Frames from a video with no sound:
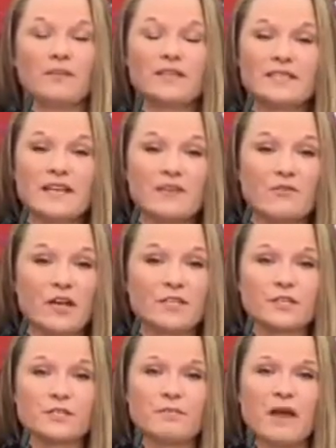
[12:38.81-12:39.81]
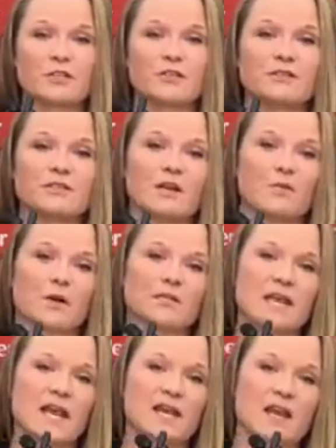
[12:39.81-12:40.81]
the City of Red Deer's measures that we're
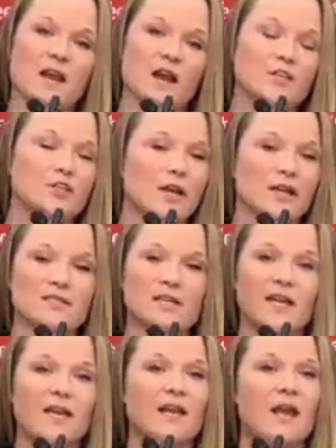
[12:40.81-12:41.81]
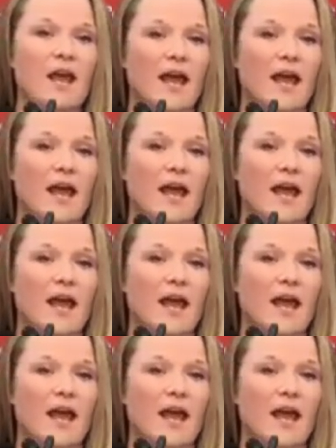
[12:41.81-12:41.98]
taking on transit